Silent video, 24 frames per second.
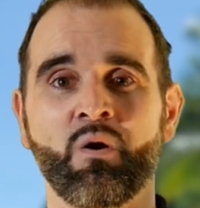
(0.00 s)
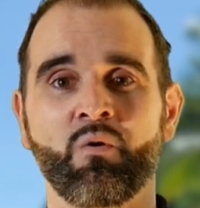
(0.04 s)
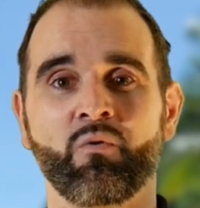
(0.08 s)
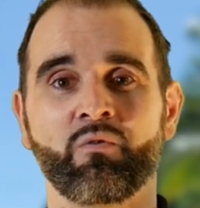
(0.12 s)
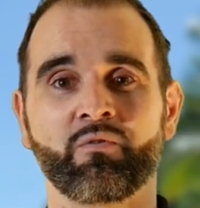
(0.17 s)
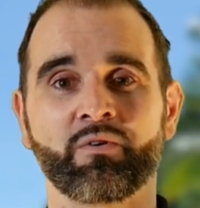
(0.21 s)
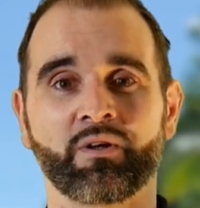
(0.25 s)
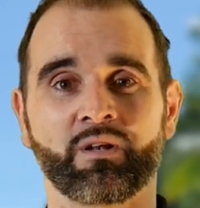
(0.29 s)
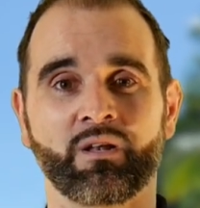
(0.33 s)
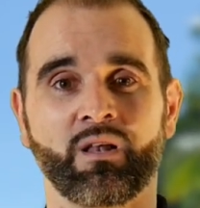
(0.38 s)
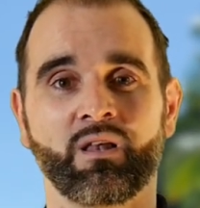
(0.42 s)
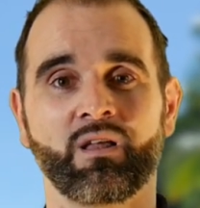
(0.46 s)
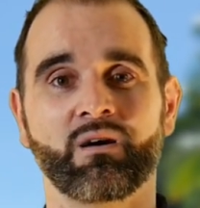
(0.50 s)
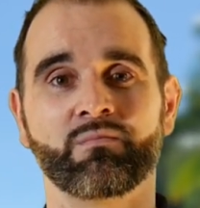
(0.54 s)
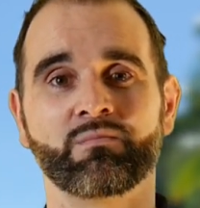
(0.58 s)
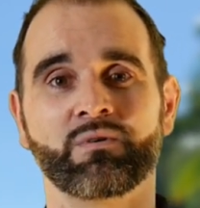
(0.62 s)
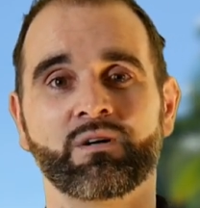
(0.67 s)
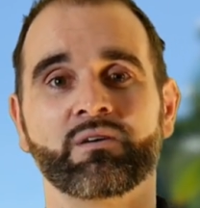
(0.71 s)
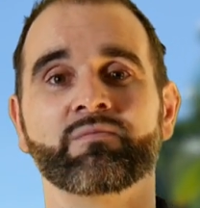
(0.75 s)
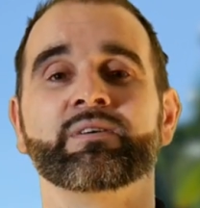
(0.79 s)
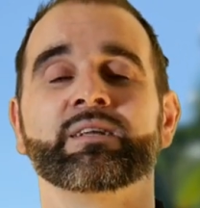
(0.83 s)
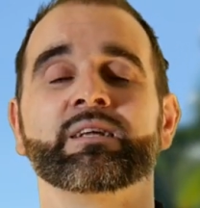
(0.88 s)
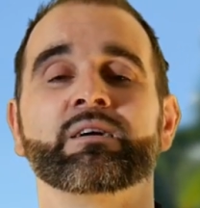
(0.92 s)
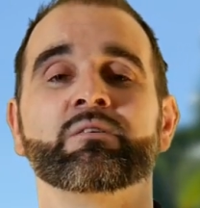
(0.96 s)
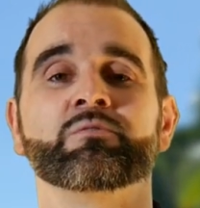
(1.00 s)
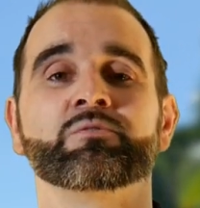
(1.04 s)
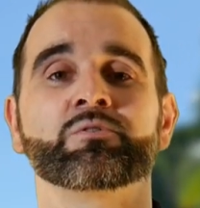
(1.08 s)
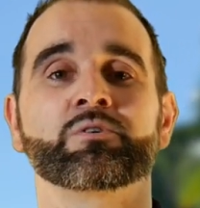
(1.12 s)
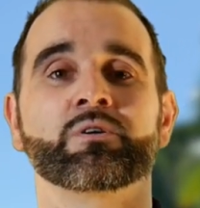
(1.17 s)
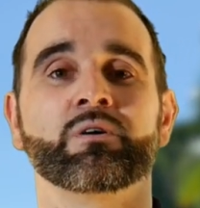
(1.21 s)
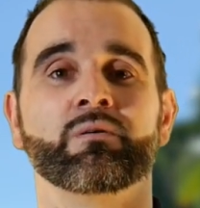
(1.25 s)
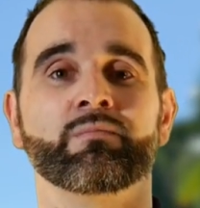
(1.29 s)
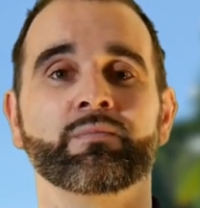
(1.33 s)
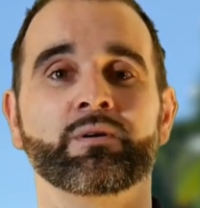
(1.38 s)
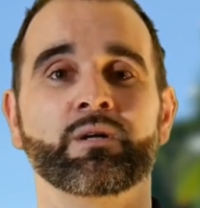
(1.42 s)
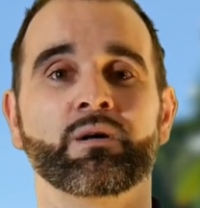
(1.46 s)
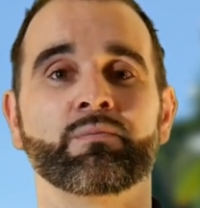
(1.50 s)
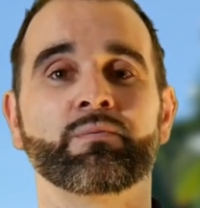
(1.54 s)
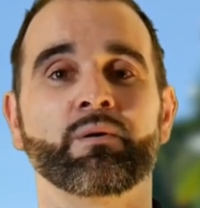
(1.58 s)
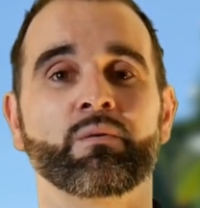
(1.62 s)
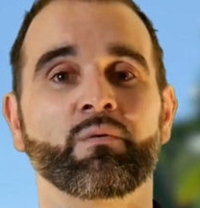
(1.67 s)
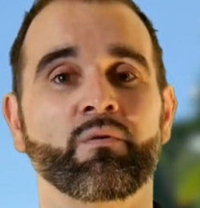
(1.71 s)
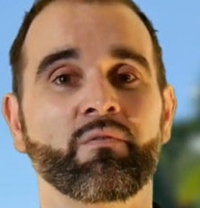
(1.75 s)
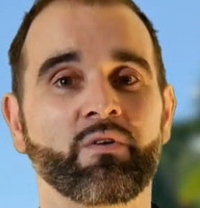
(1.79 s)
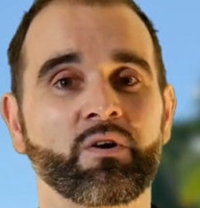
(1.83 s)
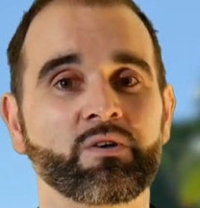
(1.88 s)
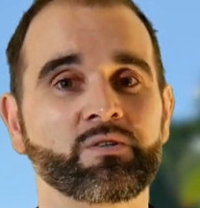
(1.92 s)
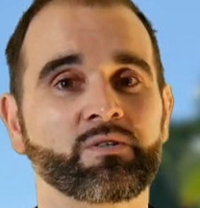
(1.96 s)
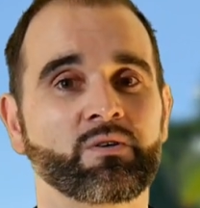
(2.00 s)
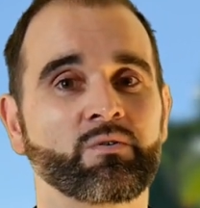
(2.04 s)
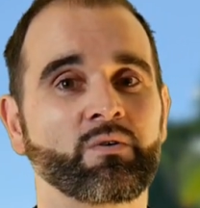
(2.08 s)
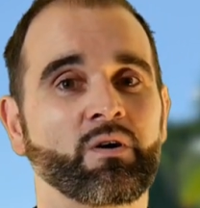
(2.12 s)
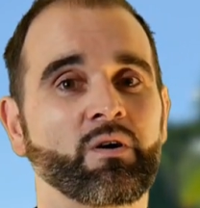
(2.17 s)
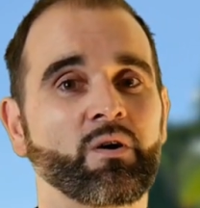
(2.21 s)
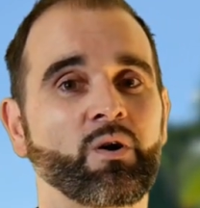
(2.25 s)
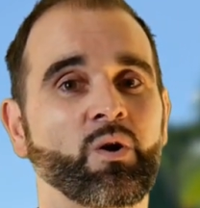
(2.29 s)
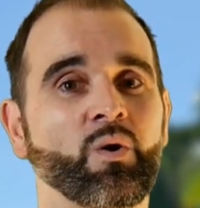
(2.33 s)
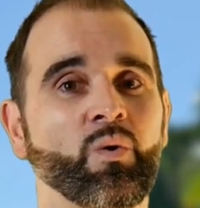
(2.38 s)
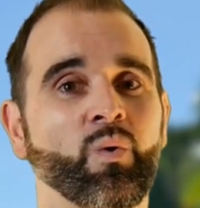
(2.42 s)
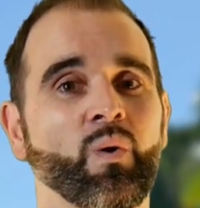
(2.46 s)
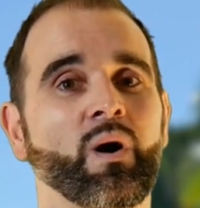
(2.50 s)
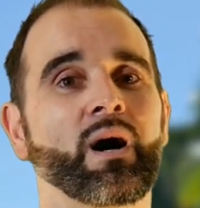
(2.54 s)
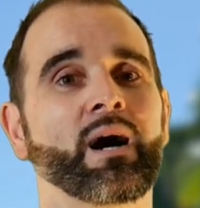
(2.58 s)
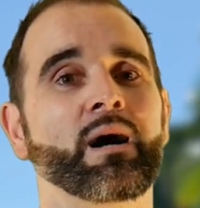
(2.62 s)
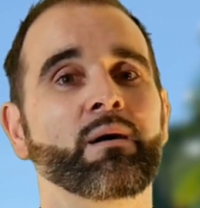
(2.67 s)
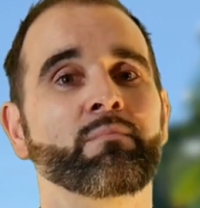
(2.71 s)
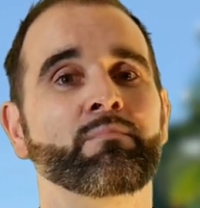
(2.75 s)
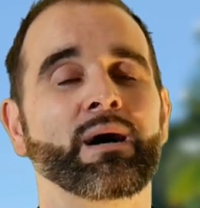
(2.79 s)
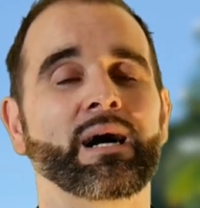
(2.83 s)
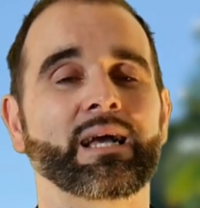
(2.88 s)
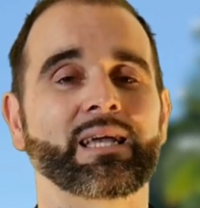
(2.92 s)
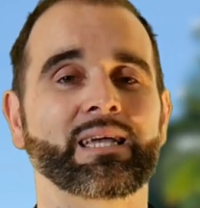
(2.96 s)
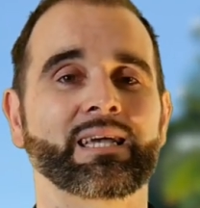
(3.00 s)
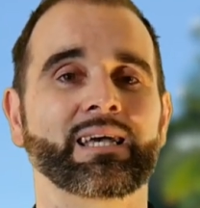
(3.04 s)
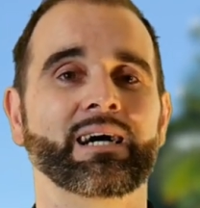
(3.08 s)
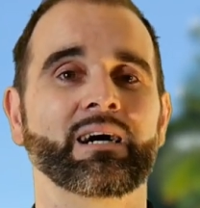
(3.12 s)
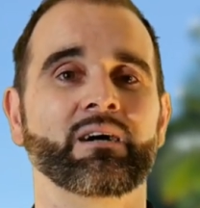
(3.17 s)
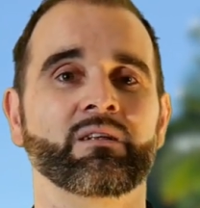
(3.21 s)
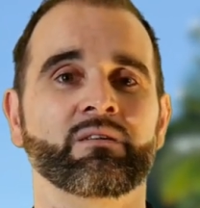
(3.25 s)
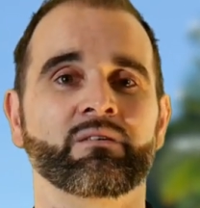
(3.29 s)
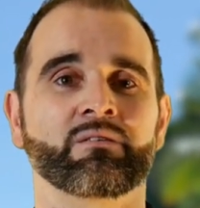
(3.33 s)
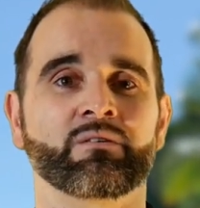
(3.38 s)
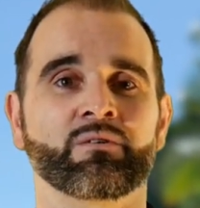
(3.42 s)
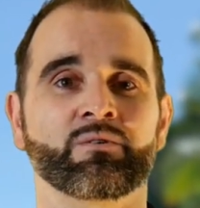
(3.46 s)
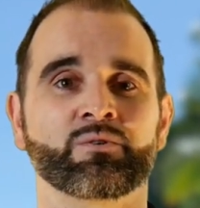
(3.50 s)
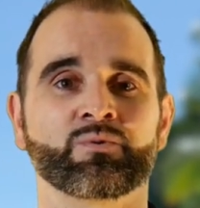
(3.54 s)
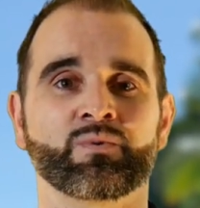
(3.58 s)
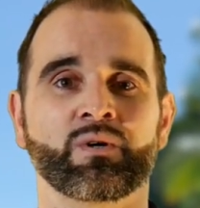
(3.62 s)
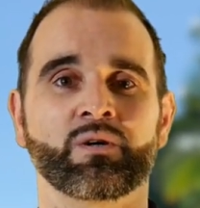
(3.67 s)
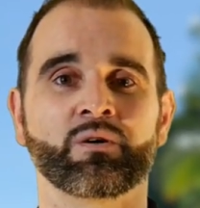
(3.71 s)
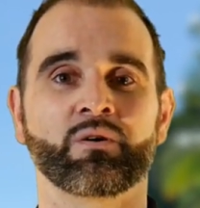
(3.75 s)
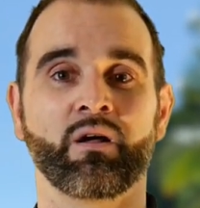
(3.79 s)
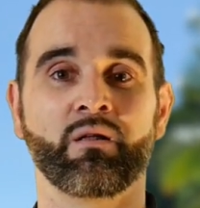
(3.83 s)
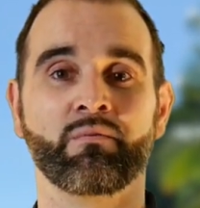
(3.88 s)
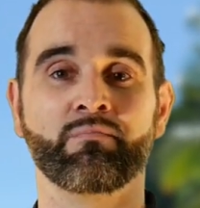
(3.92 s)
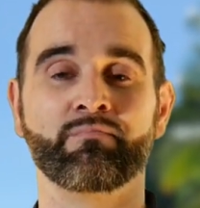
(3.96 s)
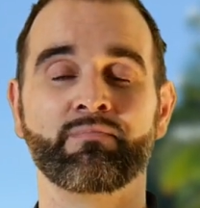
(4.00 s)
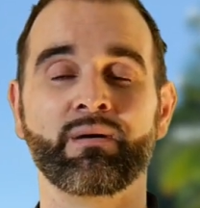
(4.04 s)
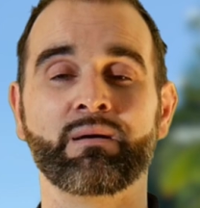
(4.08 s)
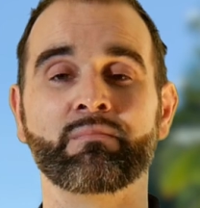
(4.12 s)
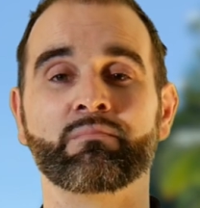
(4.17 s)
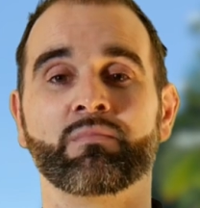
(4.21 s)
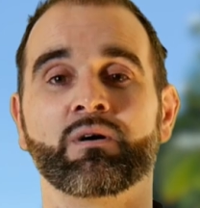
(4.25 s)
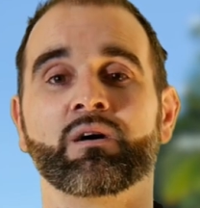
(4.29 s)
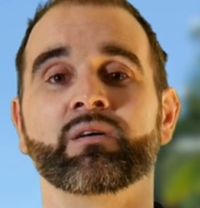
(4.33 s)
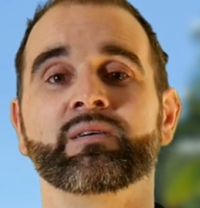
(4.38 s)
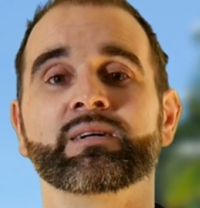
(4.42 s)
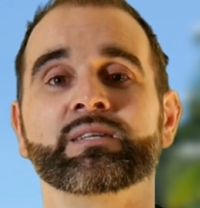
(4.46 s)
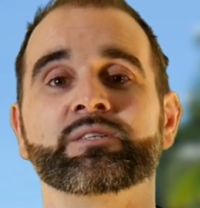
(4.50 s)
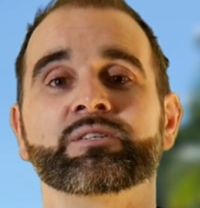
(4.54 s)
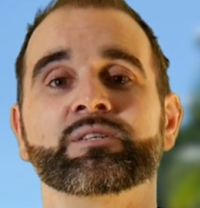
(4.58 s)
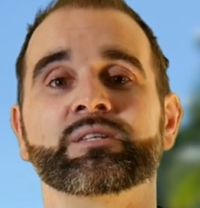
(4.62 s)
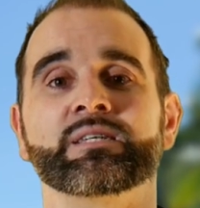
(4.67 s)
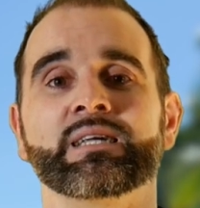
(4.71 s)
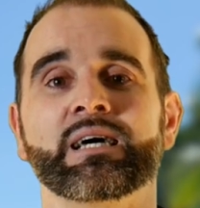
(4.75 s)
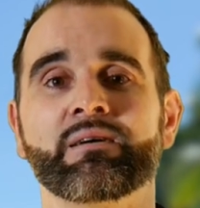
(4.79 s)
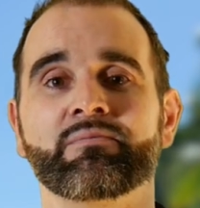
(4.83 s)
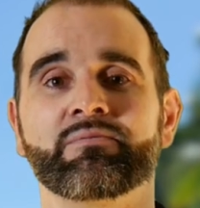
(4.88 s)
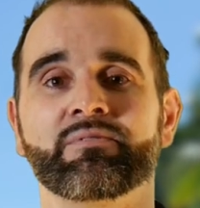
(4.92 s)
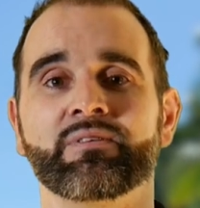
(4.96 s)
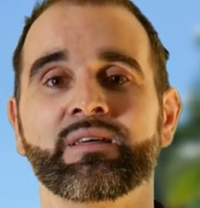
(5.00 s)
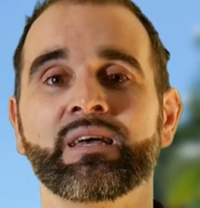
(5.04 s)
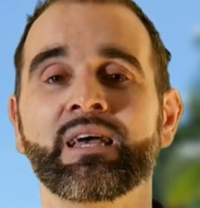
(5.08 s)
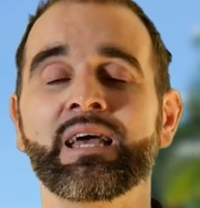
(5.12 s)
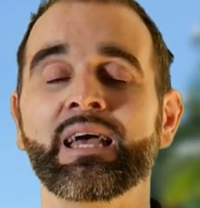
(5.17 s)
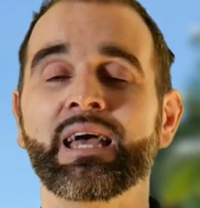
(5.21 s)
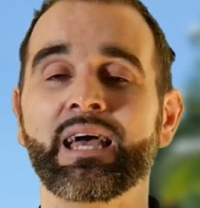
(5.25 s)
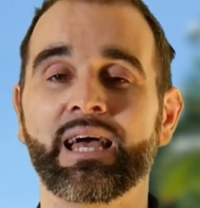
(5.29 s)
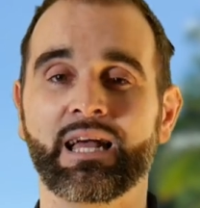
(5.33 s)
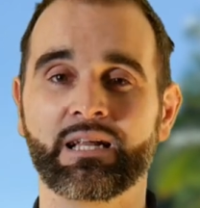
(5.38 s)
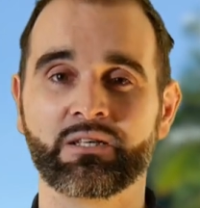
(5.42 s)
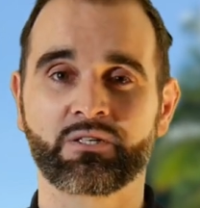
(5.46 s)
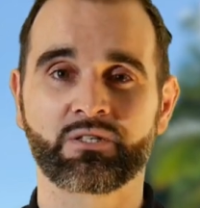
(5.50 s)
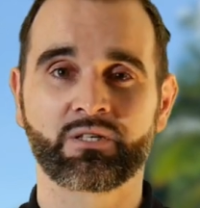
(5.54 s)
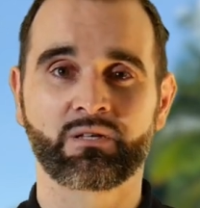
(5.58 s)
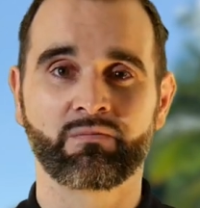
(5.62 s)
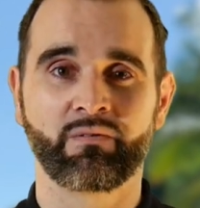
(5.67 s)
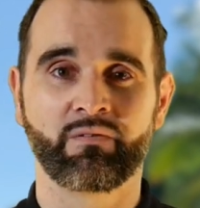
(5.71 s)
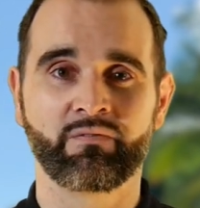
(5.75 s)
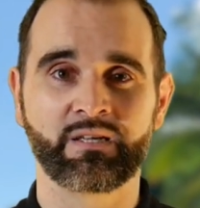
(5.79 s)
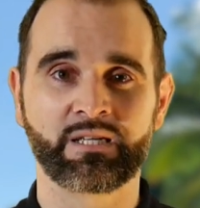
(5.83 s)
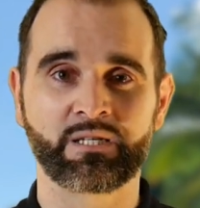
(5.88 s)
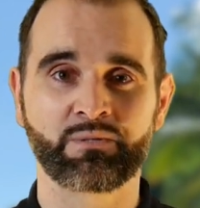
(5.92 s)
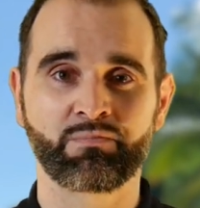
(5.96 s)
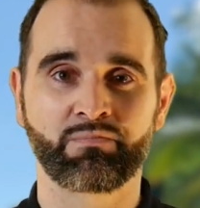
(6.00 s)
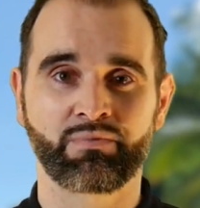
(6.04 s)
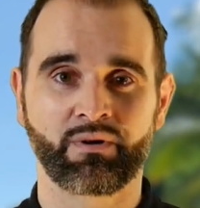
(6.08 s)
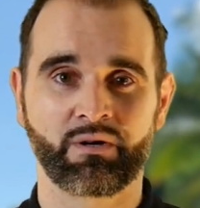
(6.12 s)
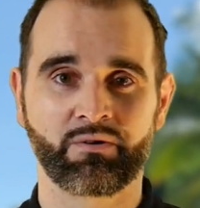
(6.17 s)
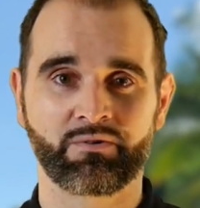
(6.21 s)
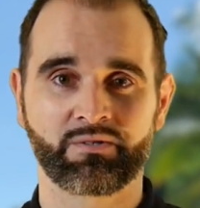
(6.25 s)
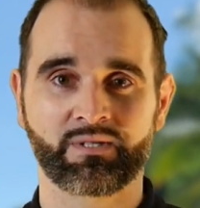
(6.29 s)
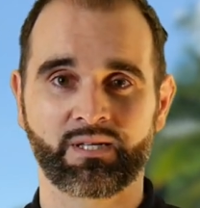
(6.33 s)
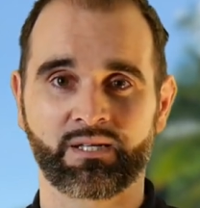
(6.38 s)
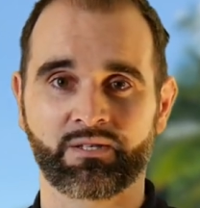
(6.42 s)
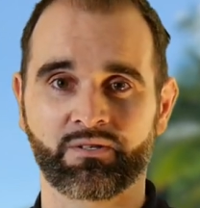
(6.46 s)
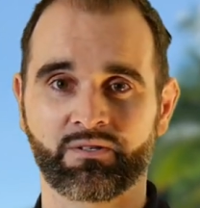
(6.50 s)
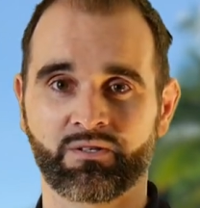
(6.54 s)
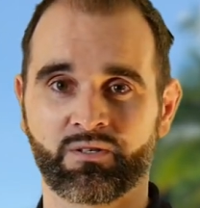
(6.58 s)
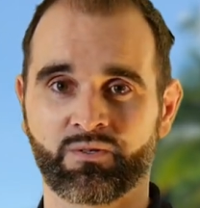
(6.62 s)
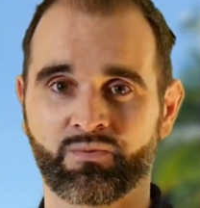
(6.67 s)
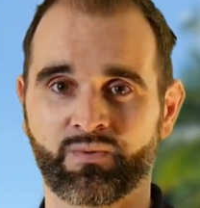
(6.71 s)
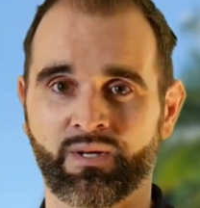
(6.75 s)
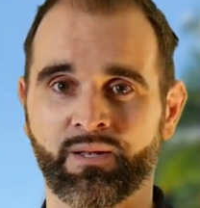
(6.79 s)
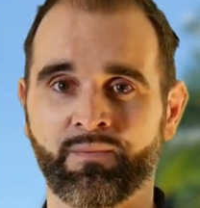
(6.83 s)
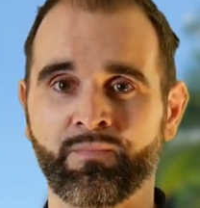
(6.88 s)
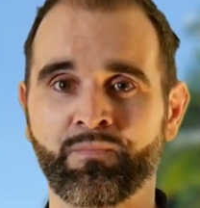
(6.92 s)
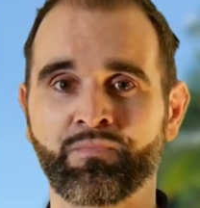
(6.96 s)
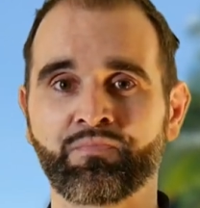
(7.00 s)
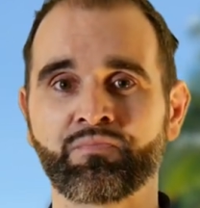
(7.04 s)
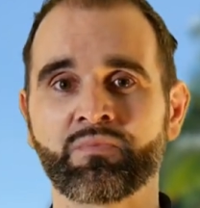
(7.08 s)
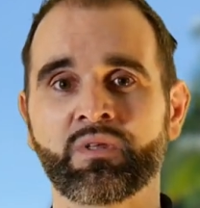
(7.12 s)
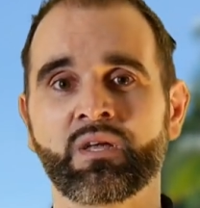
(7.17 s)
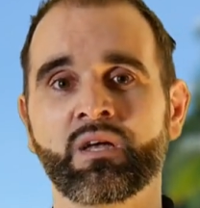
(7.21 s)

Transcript: We've got a lot more videos coming up, and we've also got quite a back catalogue as well, getting a bit more into depth in some of these processes as well.